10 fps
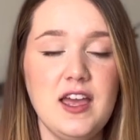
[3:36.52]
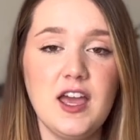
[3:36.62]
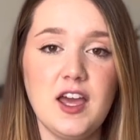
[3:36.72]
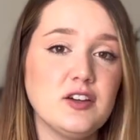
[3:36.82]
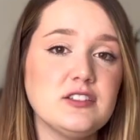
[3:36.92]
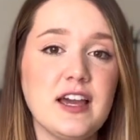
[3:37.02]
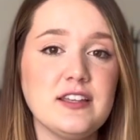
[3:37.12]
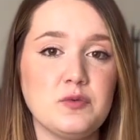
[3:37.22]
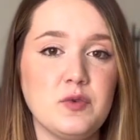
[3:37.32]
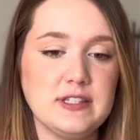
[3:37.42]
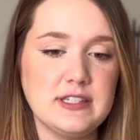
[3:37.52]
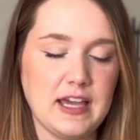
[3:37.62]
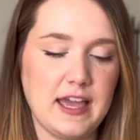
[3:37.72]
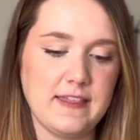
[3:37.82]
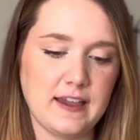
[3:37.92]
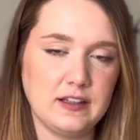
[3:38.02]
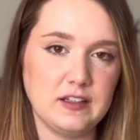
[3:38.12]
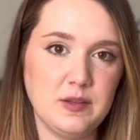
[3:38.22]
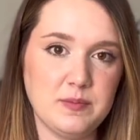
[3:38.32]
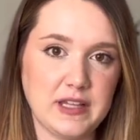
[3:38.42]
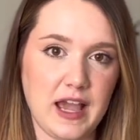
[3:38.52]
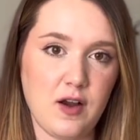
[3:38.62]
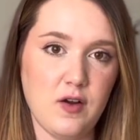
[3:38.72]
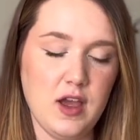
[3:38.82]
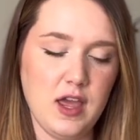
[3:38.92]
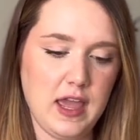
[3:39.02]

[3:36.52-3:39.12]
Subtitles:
It also has one side that clips out